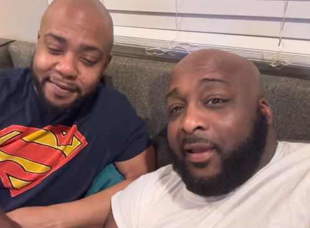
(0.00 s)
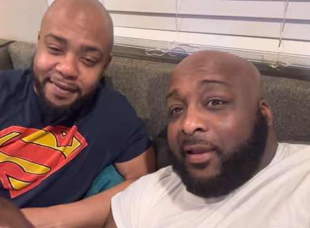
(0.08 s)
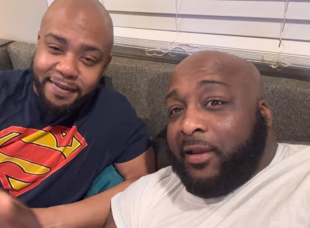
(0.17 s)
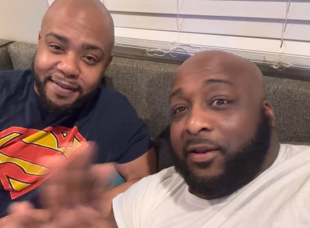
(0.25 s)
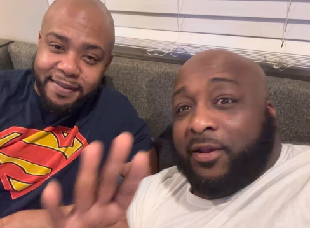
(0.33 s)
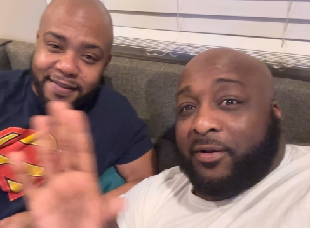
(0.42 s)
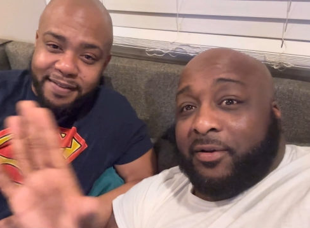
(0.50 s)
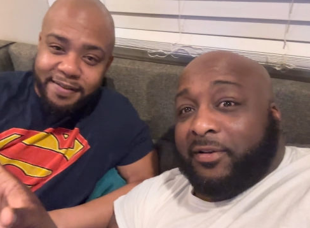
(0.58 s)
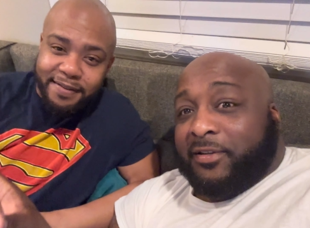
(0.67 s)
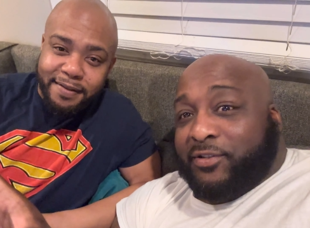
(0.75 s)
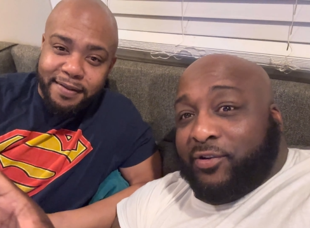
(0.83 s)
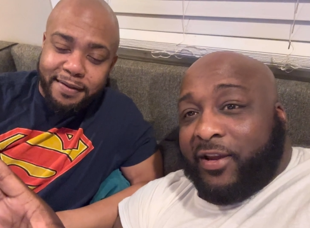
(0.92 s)
Speaker 1: You know,
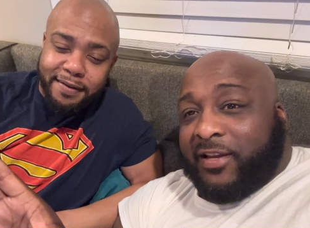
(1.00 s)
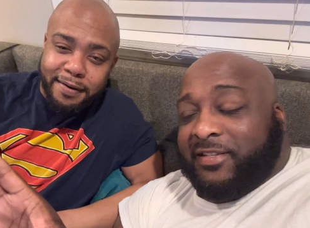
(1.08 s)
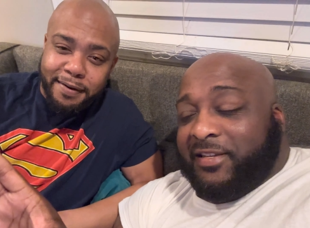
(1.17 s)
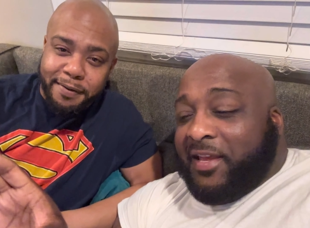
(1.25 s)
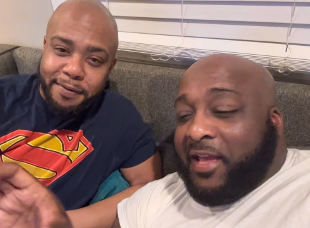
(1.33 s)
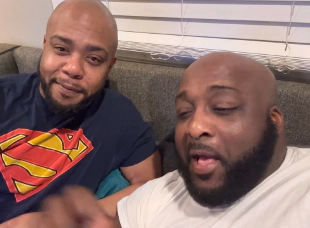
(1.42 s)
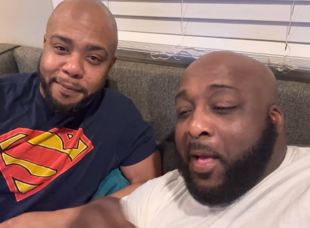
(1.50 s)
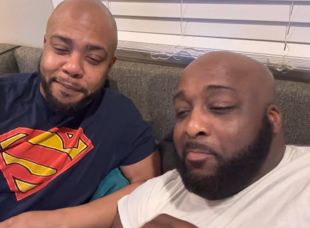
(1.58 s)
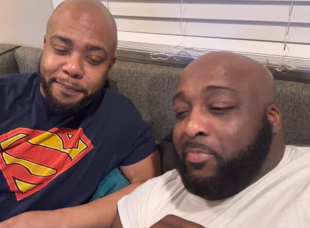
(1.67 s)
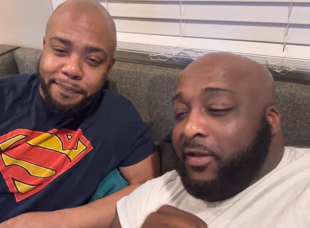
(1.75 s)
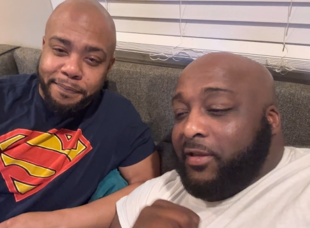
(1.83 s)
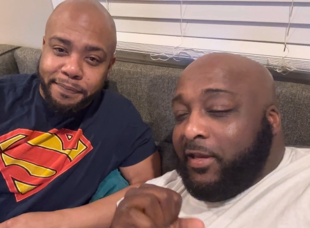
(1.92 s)
it's crazy.
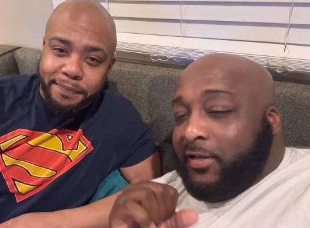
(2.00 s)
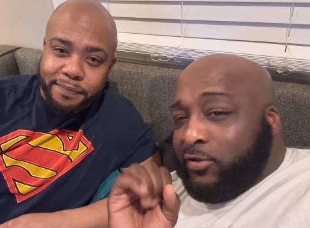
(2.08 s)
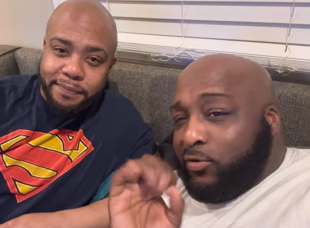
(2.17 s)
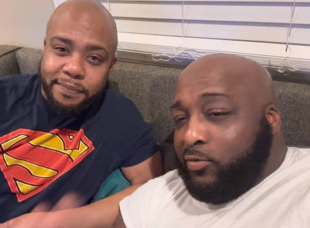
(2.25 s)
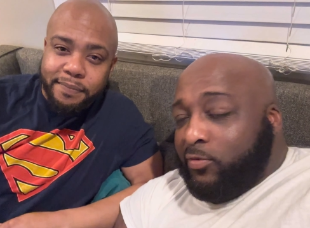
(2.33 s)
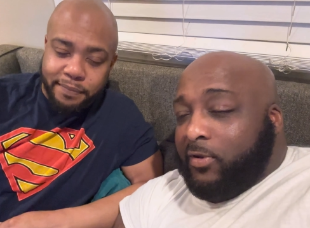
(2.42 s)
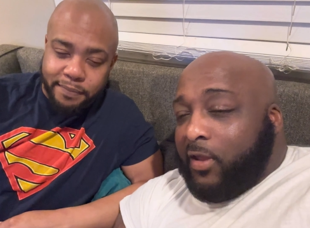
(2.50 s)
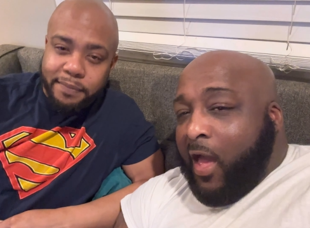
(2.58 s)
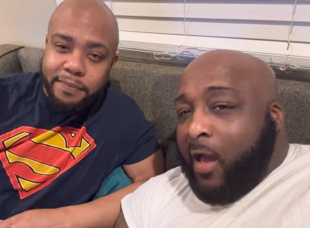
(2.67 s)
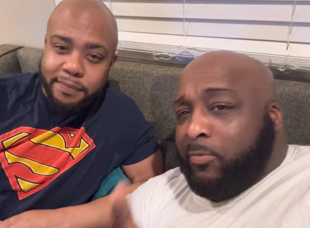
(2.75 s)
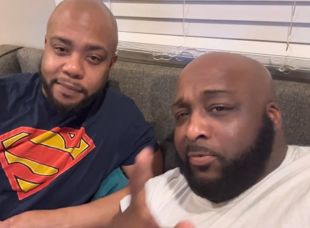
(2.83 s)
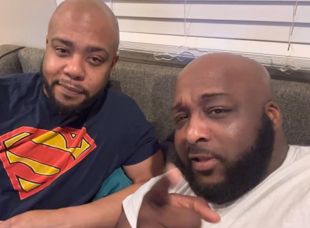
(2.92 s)
But yeah, so
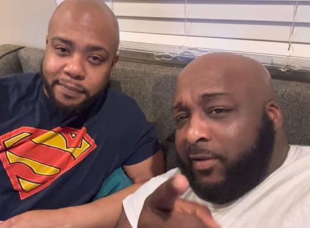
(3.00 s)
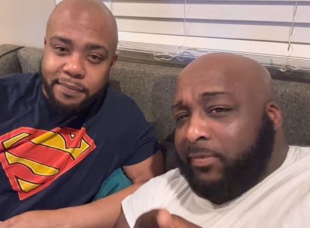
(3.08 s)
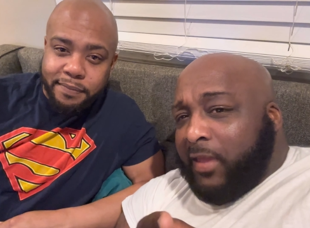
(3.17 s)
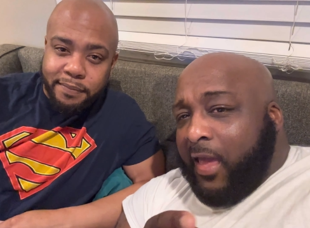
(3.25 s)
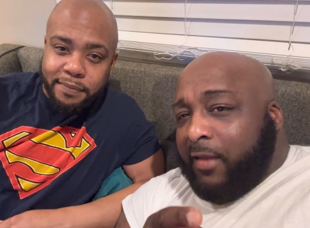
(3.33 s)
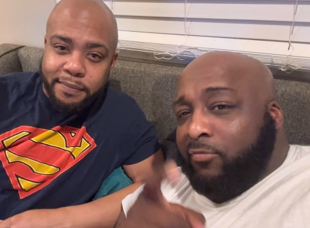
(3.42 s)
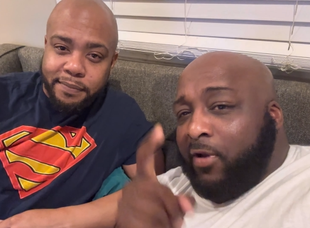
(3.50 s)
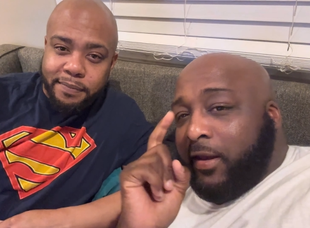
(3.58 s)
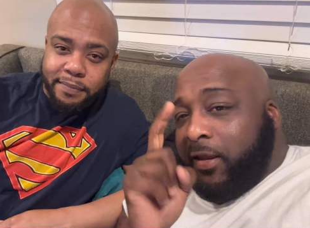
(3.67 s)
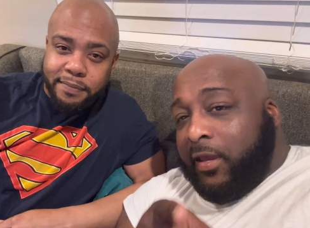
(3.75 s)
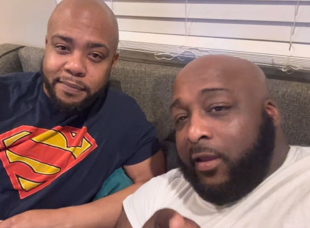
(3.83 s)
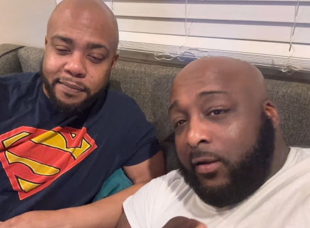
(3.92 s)
I'll clip that right
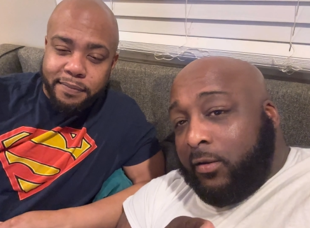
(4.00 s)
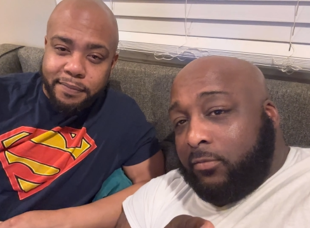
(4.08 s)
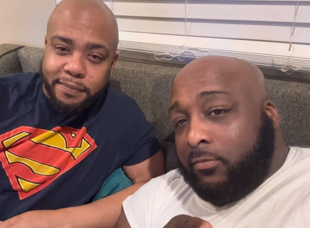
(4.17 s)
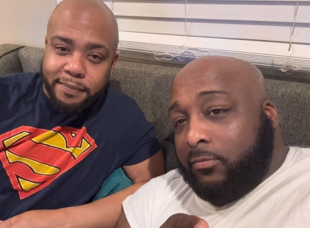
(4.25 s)
here.